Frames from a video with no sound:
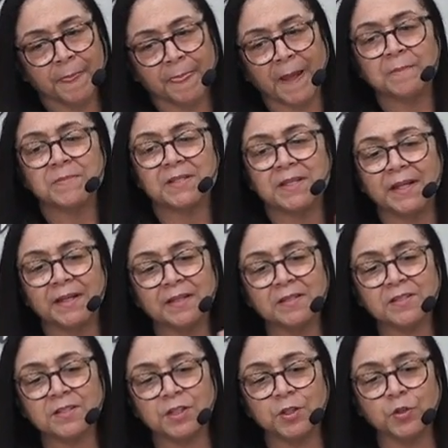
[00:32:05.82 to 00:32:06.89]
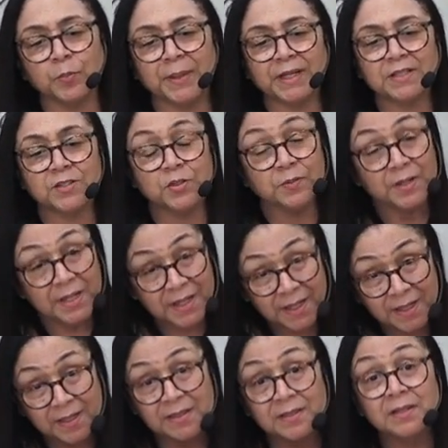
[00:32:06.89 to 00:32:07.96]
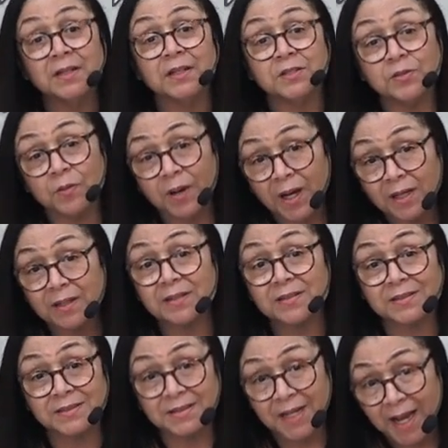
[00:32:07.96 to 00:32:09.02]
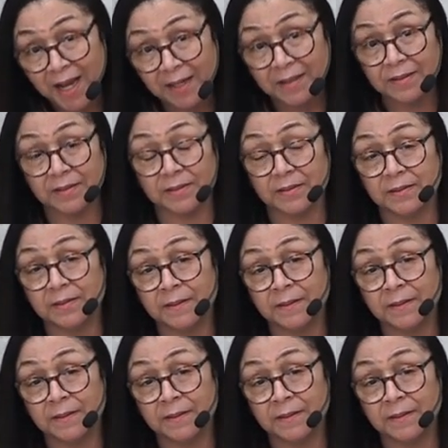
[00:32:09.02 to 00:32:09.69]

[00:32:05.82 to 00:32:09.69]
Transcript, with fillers: I'm saying this to you because you need to understand